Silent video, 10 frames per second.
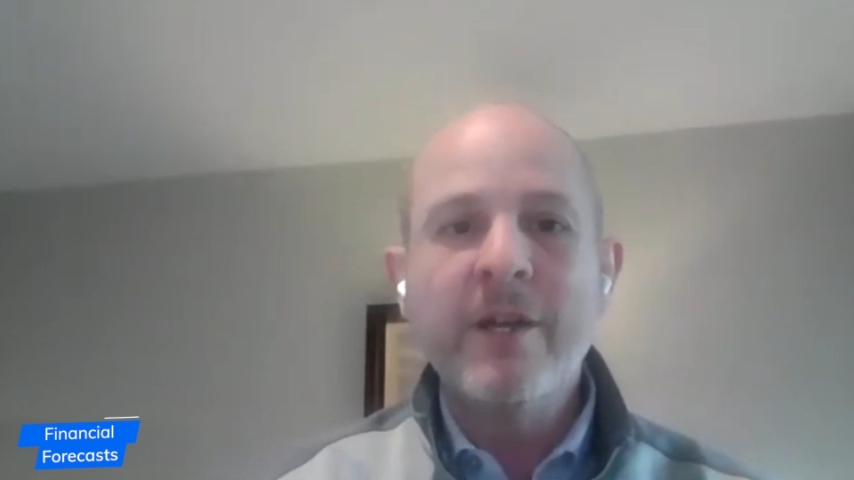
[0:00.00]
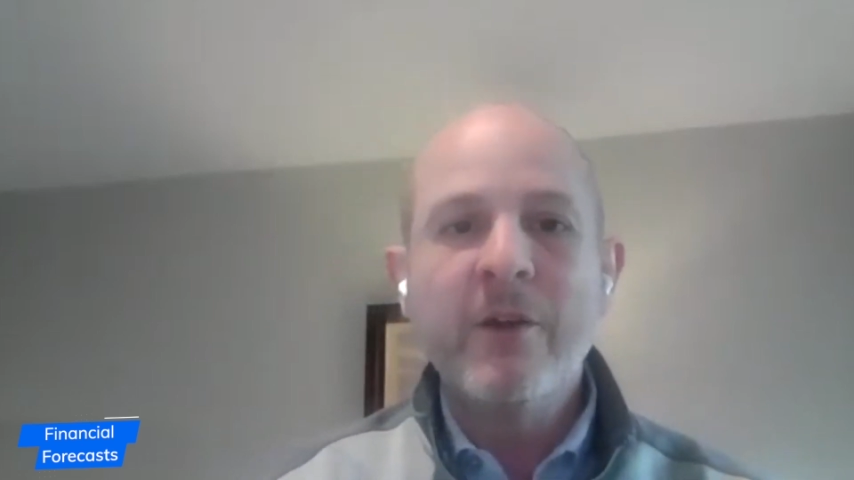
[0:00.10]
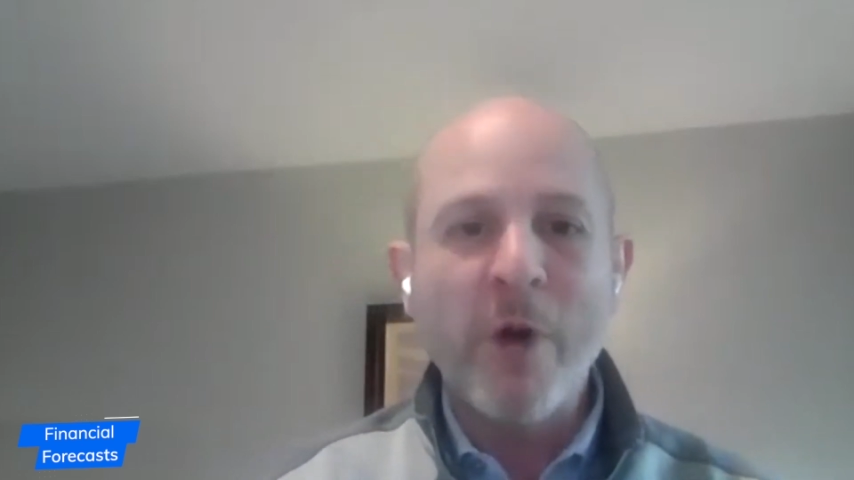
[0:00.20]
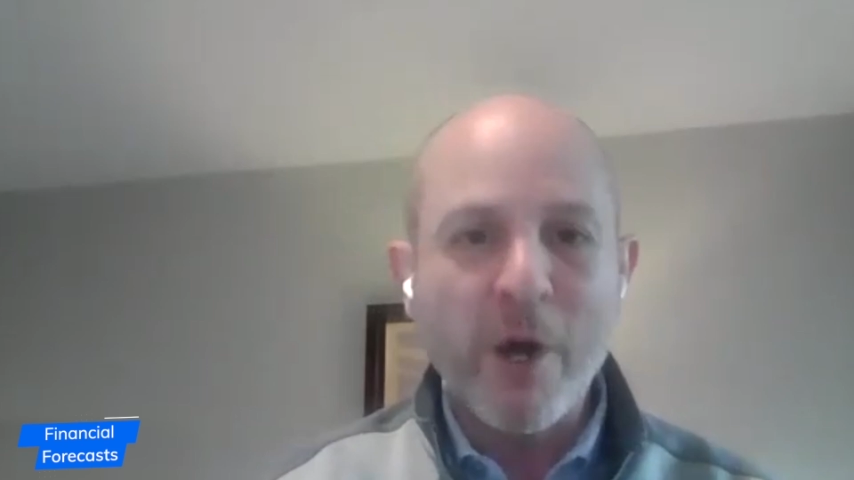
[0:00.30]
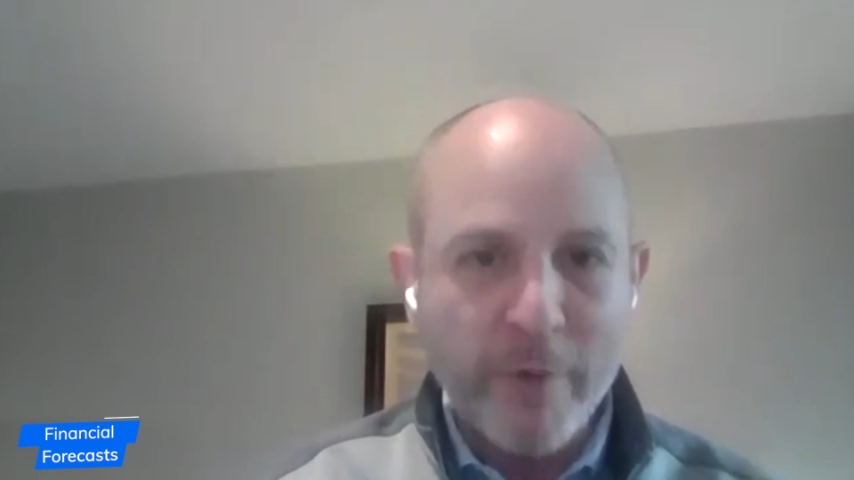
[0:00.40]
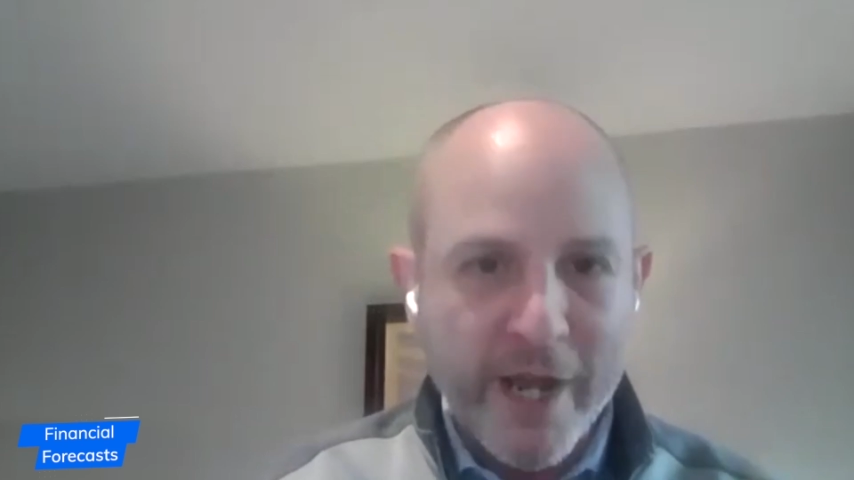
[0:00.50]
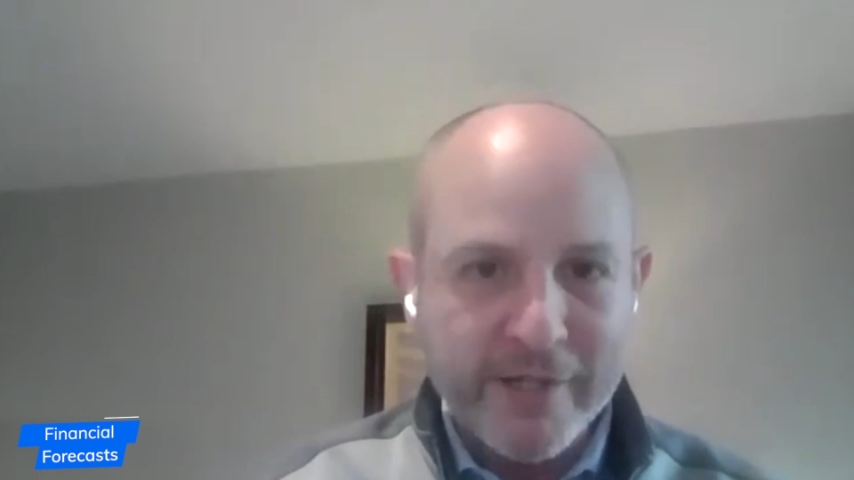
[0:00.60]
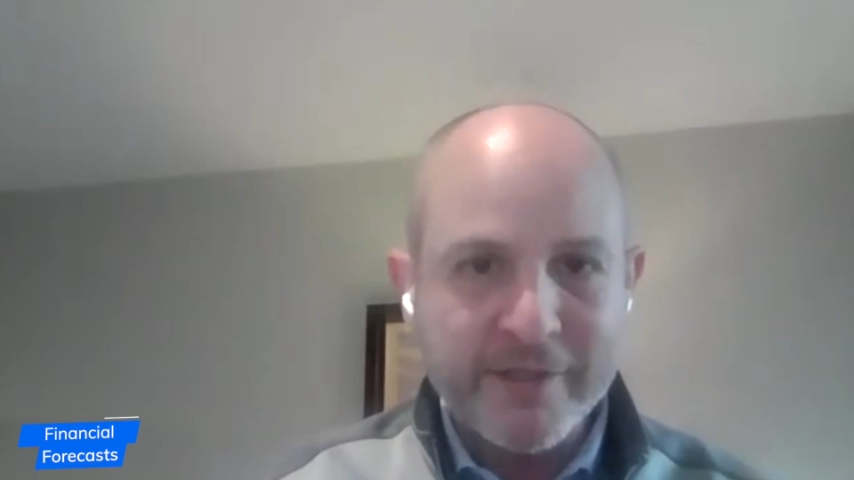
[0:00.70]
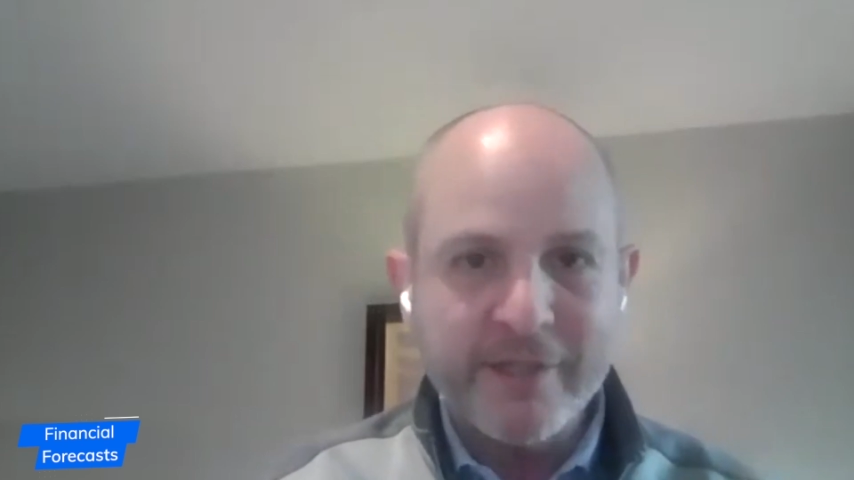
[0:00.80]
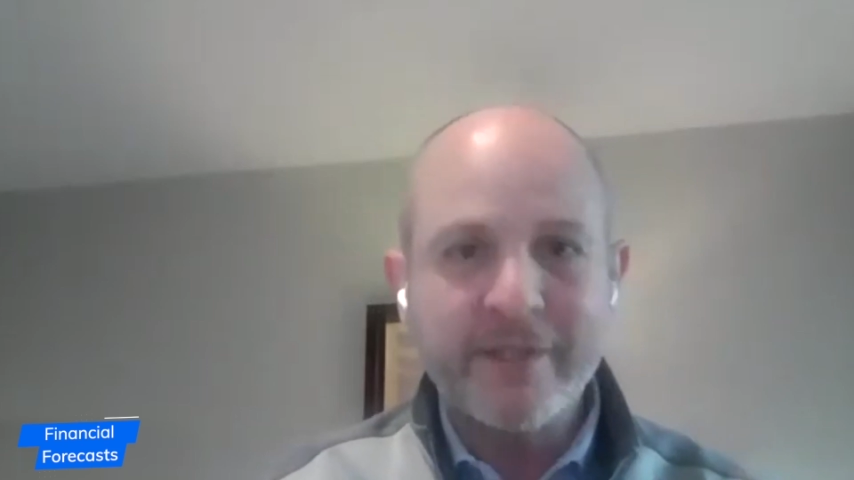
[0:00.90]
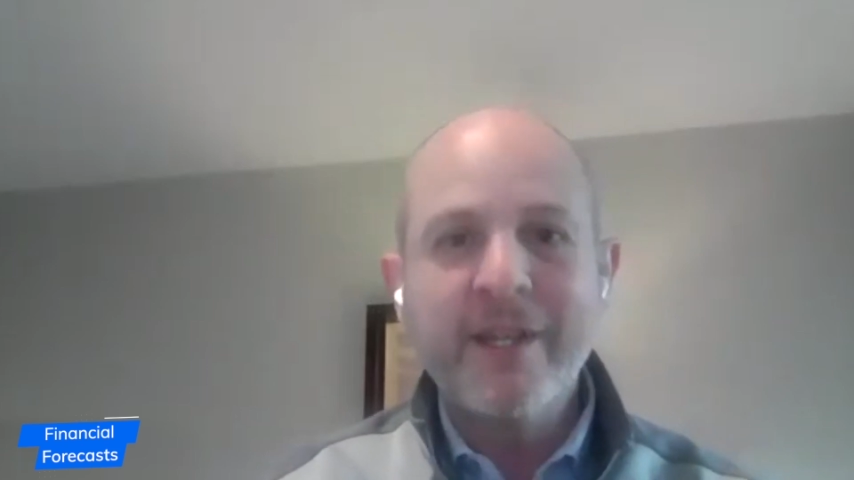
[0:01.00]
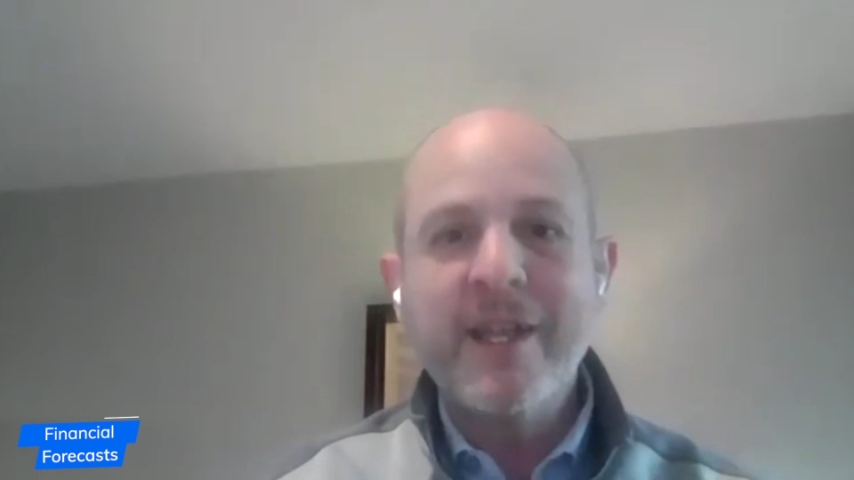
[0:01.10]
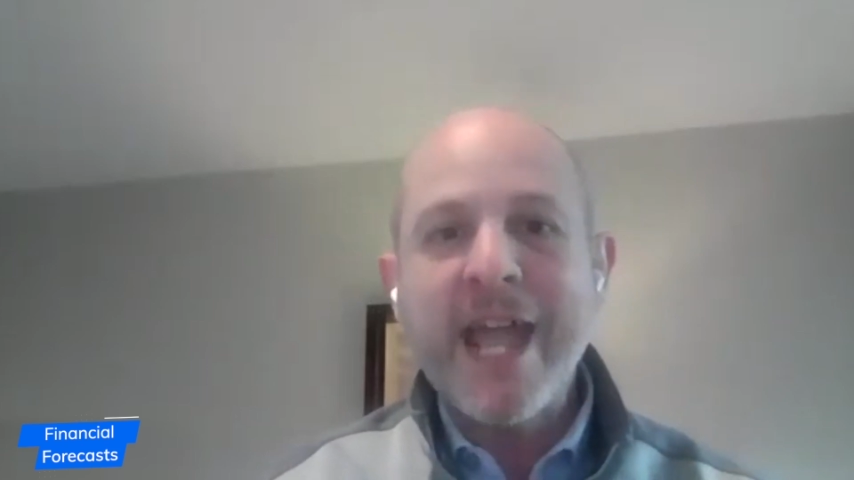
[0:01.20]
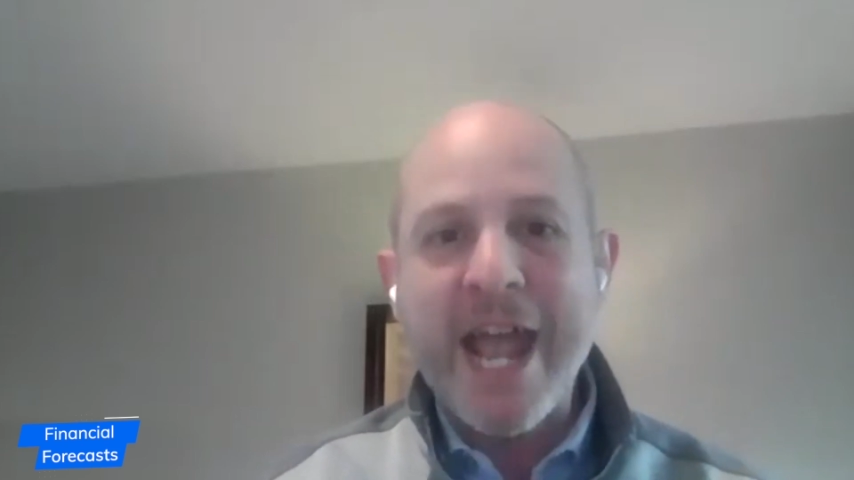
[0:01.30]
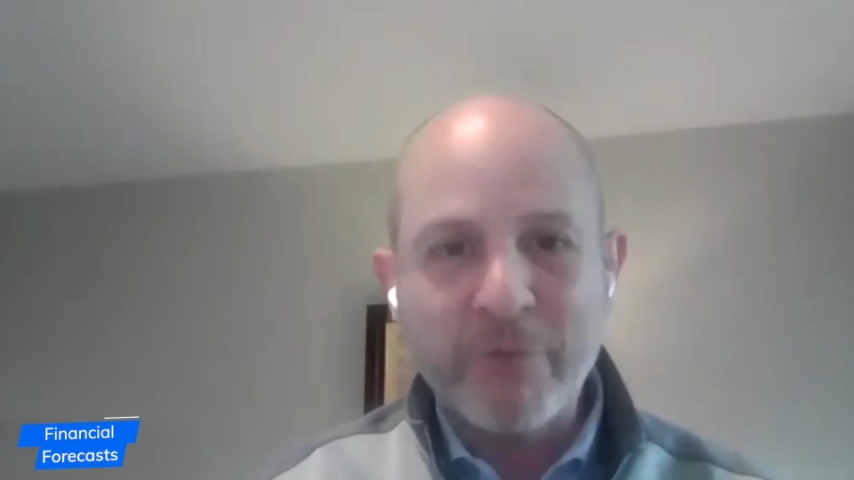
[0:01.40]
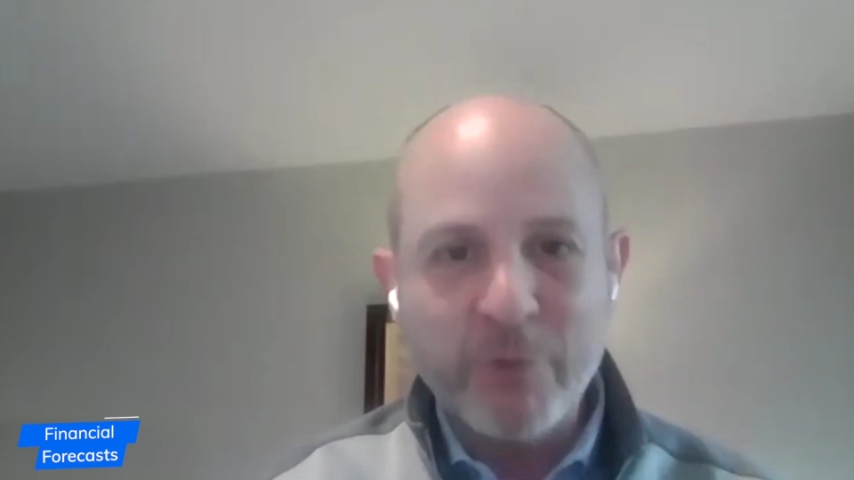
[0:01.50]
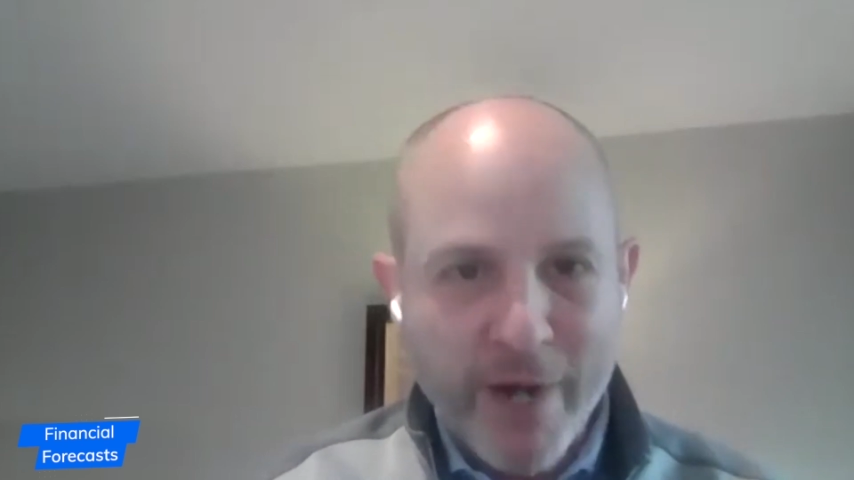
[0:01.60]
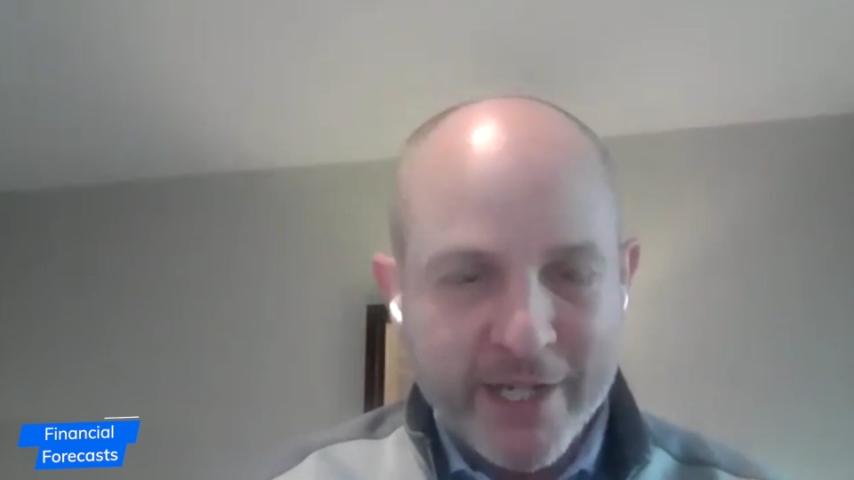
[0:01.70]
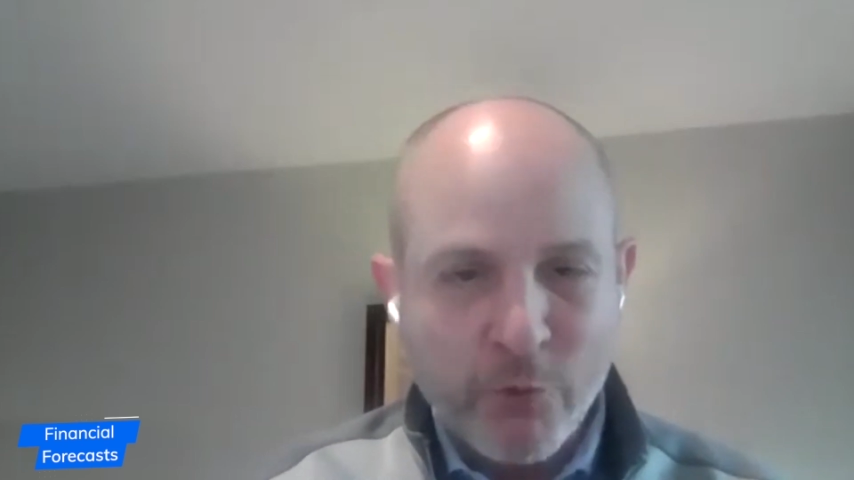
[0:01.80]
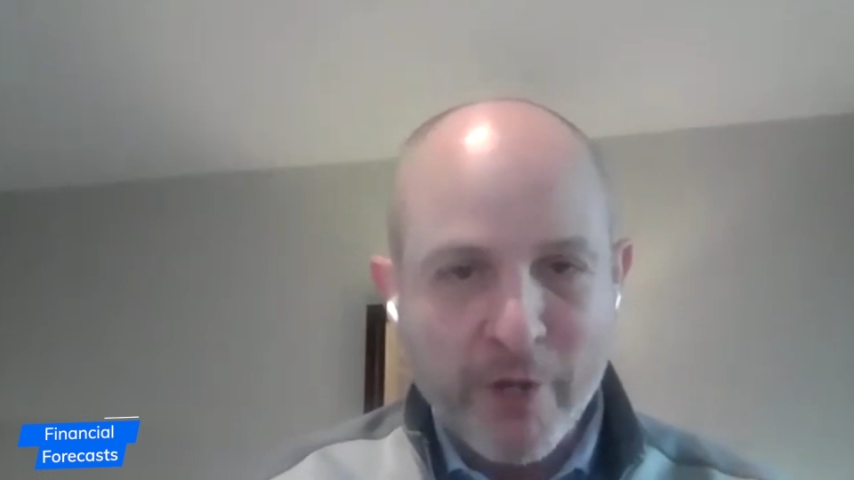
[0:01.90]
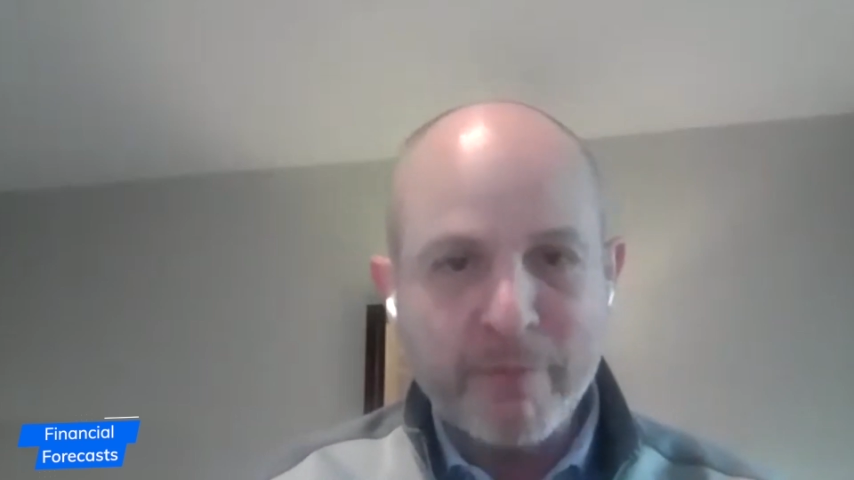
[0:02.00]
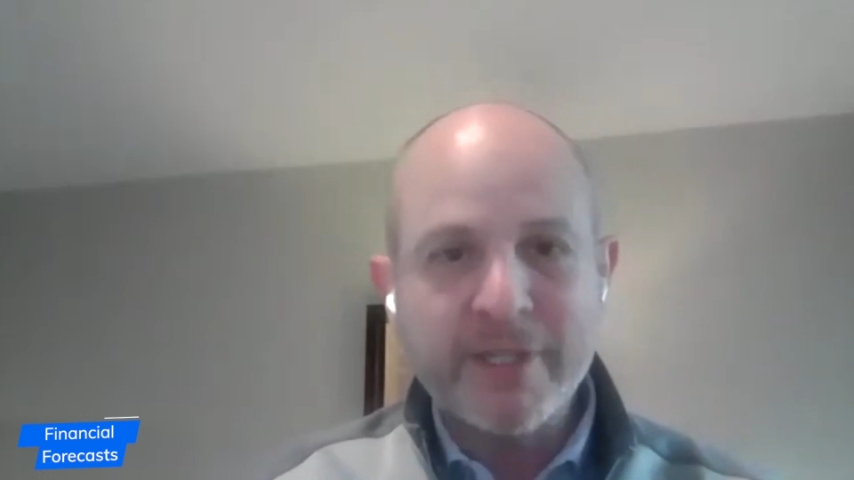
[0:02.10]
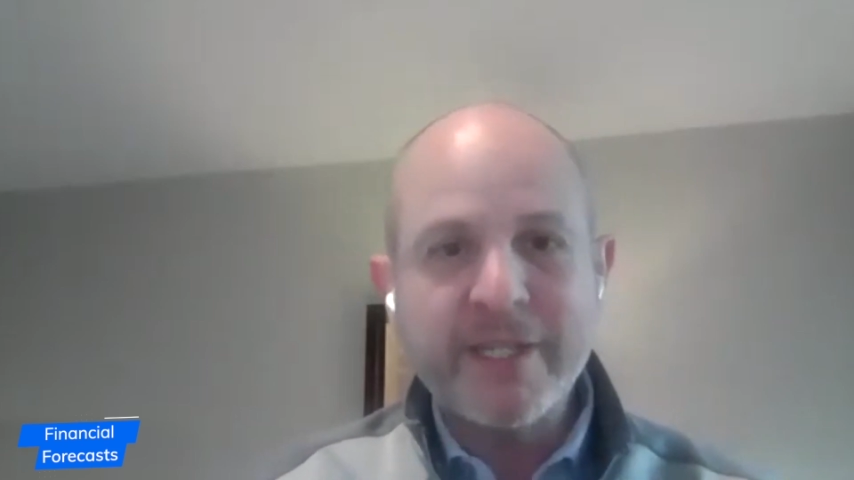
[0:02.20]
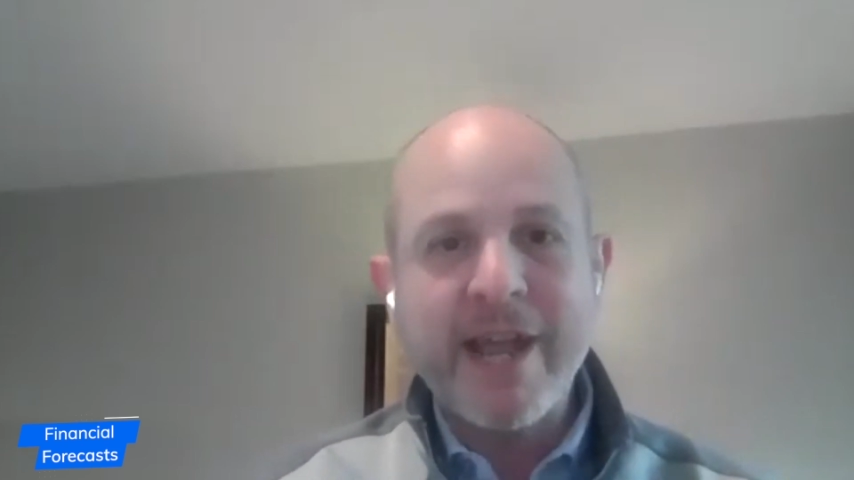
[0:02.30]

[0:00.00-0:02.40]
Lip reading: well rested, have the right equipment,